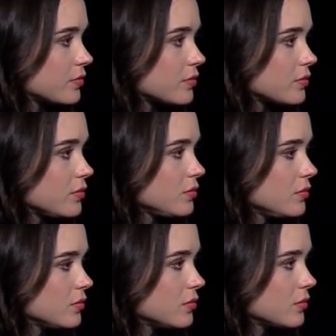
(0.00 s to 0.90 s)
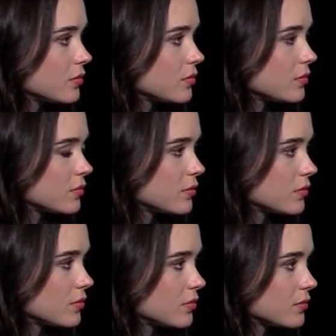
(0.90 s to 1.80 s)

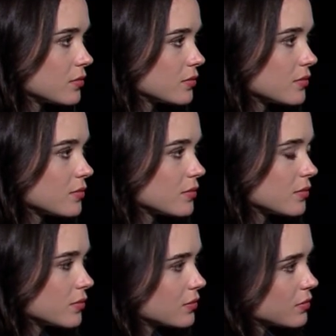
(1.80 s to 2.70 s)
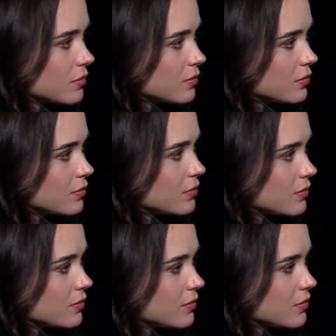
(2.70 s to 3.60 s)

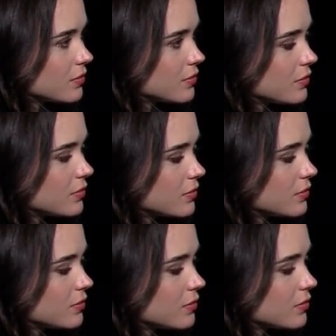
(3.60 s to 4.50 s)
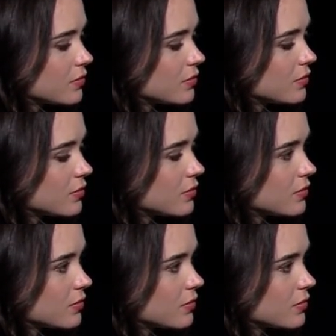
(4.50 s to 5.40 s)

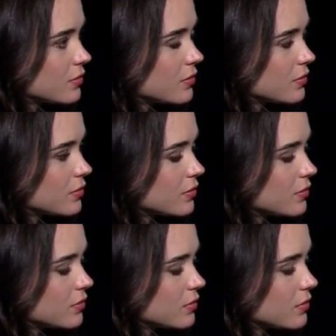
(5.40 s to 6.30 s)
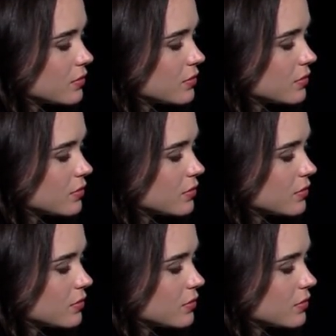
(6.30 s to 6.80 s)
No words are spoken by the person on screen.